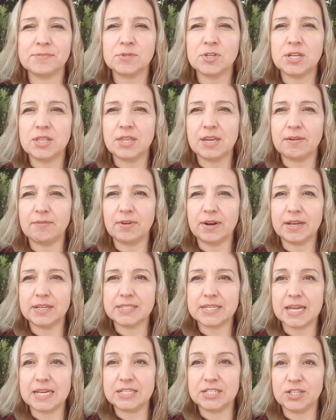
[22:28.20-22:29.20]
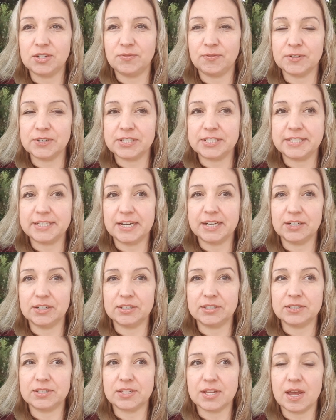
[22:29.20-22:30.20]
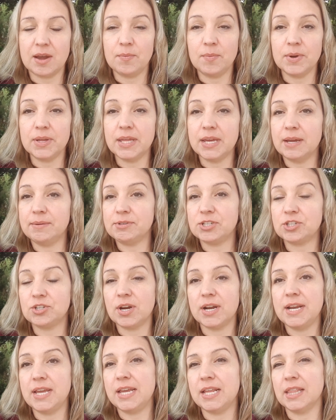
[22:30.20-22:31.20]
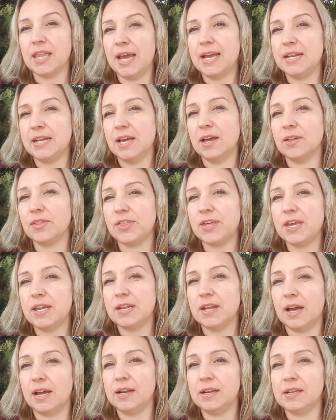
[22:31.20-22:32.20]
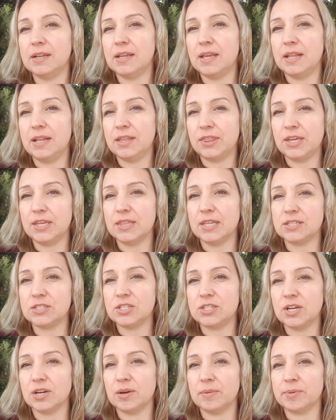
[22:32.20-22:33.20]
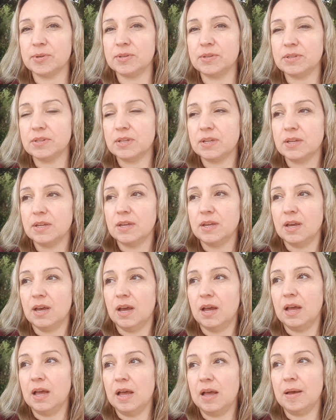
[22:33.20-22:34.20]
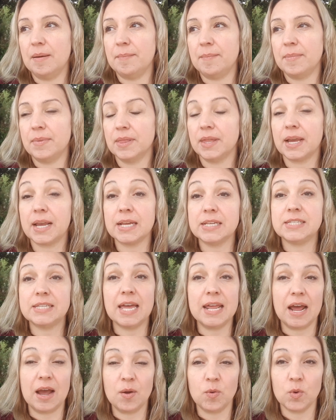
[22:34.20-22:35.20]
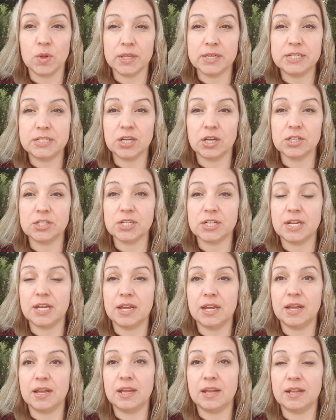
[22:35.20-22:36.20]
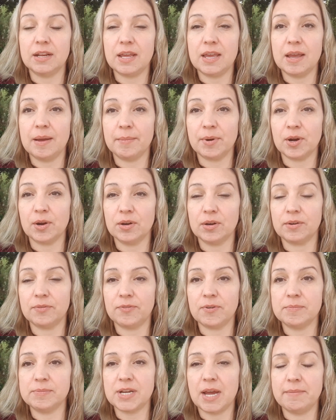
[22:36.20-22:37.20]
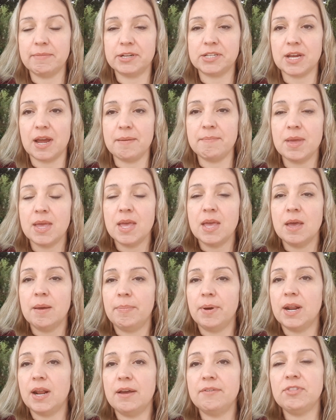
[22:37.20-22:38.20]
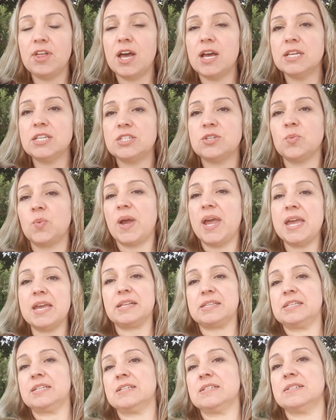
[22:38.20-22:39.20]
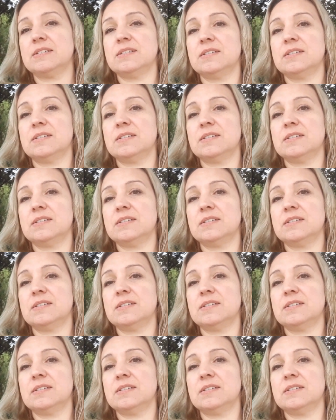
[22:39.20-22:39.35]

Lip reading: to think of what else I do for dinners. I'm just trying to eat light and healthy and not anything that's terrible. Like I said, I will indulge in a hamburger from time to time, but I've lost weight